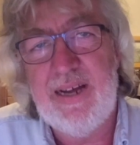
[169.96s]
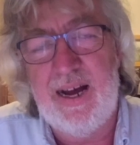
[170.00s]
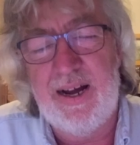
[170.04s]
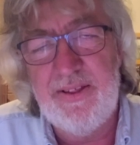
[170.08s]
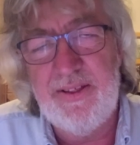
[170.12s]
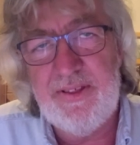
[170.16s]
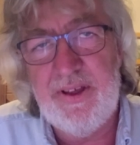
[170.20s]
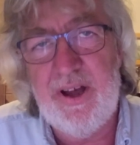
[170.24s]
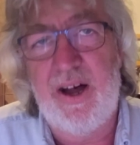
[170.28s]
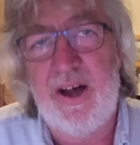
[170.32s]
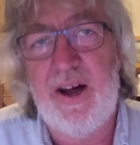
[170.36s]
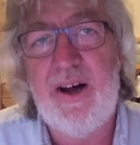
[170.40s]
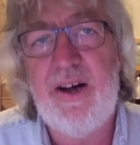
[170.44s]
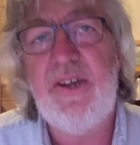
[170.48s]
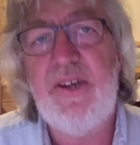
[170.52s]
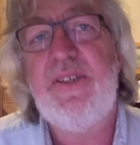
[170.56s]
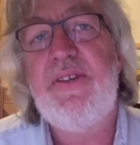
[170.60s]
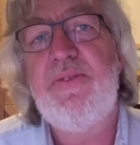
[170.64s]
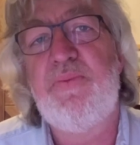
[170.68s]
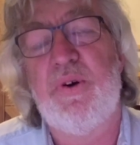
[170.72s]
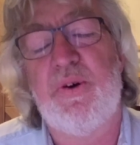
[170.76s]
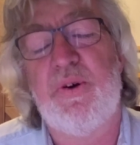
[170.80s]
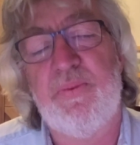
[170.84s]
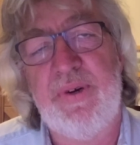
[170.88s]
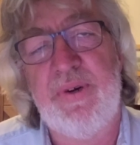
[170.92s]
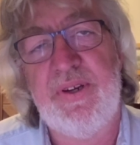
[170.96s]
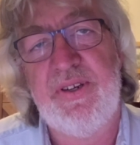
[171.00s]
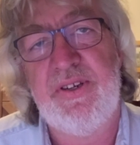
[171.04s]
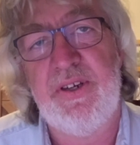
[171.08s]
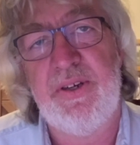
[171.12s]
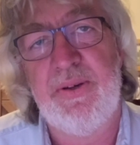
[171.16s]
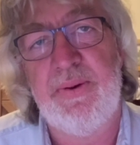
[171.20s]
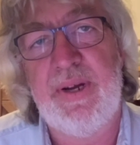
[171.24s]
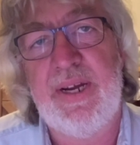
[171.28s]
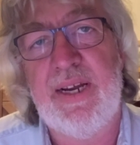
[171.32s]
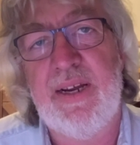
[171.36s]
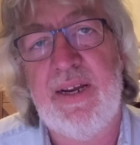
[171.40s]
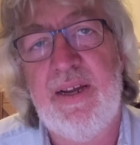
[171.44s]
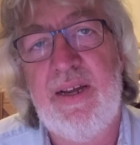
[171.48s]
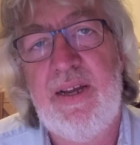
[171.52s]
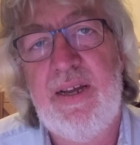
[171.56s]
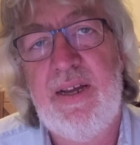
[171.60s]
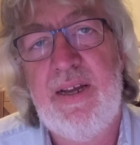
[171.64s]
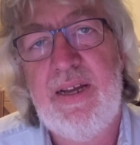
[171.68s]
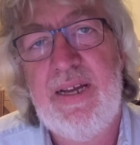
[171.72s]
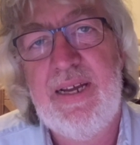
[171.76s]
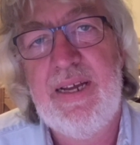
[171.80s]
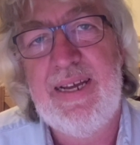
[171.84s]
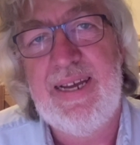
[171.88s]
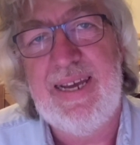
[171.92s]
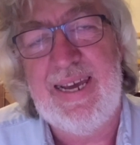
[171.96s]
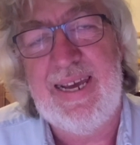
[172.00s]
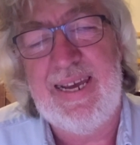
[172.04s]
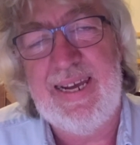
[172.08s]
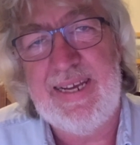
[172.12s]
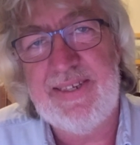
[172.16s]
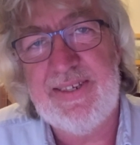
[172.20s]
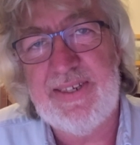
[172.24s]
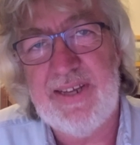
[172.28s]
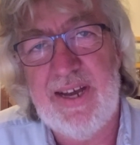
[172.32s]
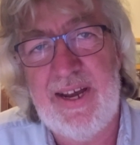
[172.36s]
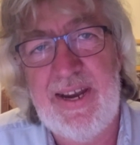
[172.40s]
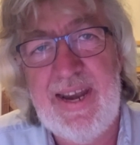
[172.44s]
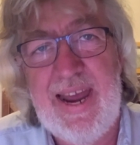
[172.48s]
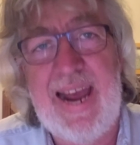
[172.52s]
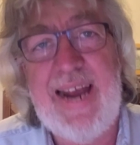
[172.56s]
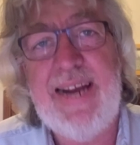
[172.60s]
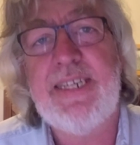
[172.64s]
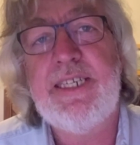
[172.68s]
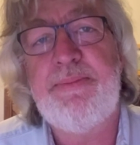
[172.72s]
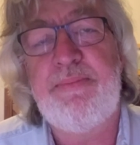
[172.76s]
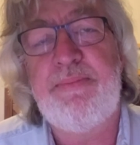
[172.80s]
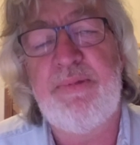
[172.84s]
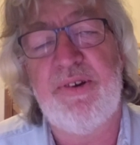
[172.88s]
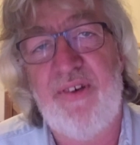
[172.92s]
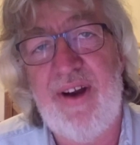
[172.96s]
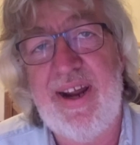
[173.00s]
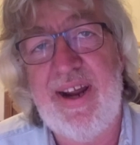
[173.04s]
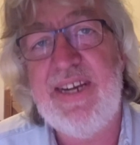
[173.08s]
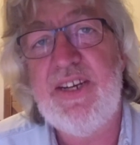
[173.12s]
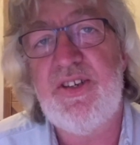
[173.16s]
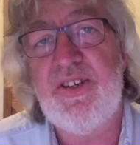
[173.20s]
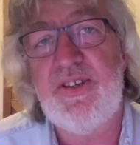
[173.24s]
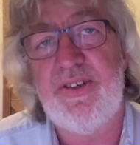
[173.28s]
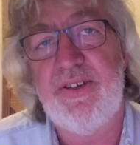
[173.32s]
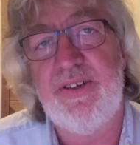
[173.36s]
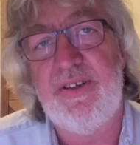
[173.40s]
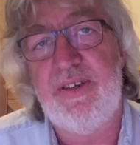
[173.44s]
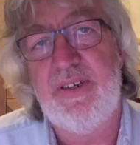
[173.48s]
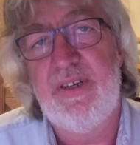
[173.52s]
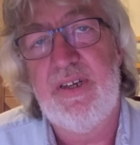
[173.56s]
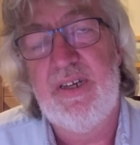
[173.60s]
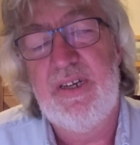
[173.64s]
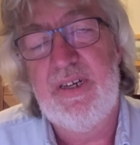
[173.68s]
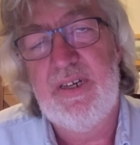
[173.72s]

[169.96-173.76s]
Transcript: At the heart of what we're doing is an exploration